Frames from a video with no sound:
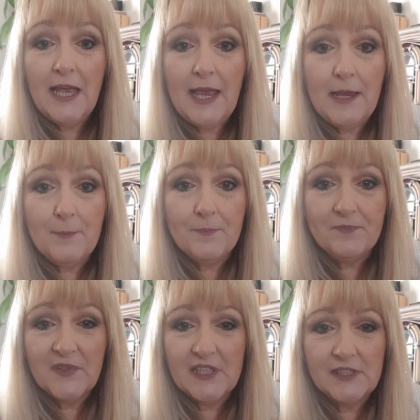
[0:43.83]
Um,
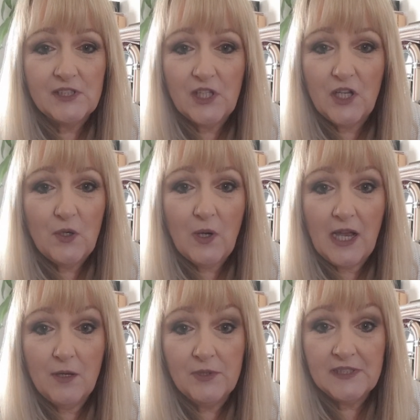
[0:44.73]
so
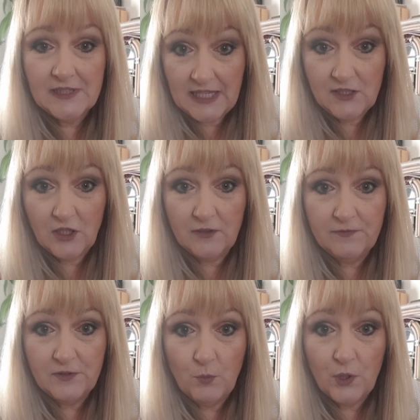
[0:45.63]
I was signed off
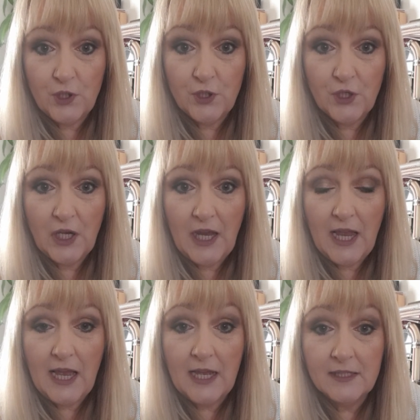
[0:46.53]
from work
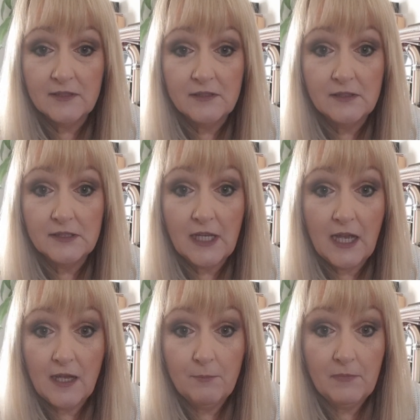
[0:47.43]
and
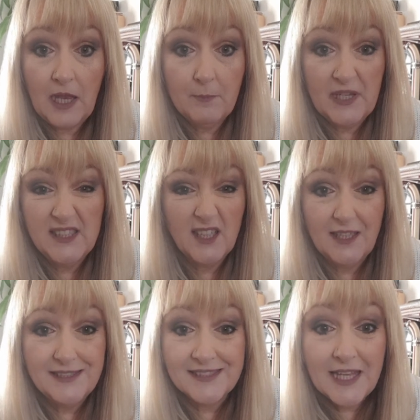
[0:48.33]
um, I'm
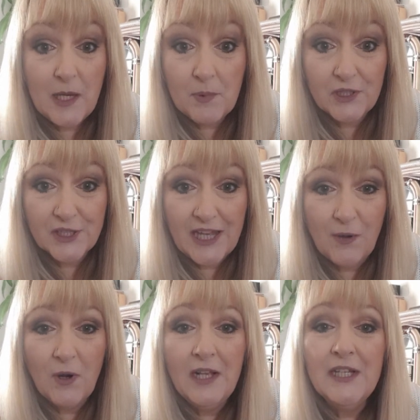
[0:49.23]
basically disabled
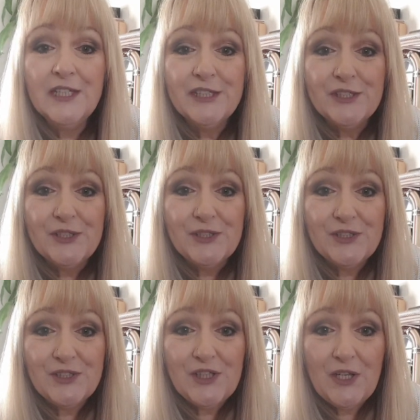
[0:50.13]
now.
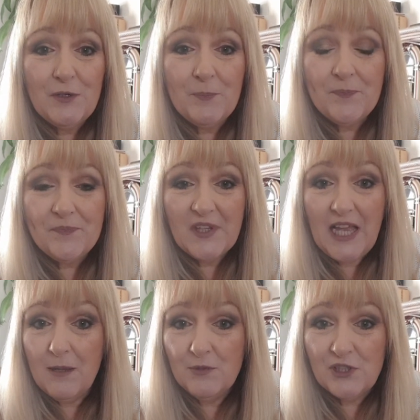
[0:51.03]
So
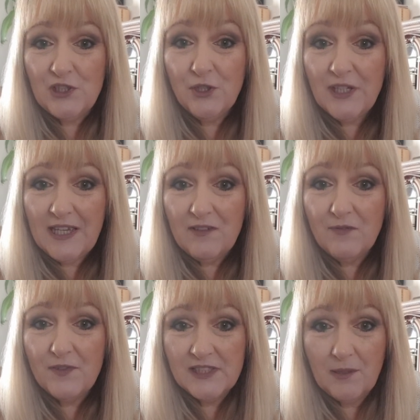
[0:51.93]
I'm just
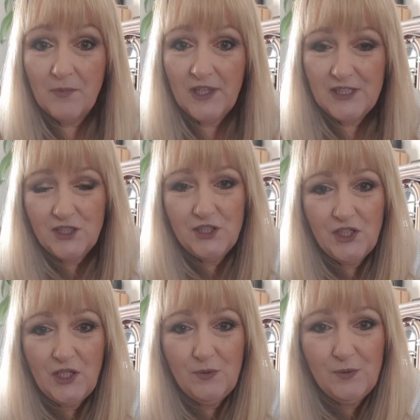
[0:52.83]
looking for something to
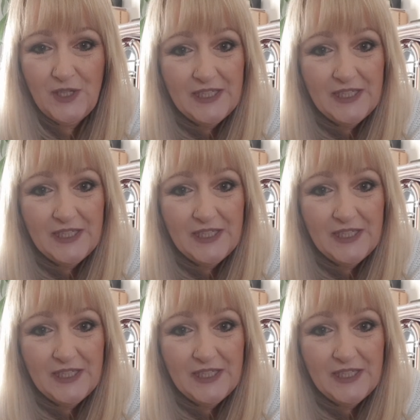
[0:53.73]
do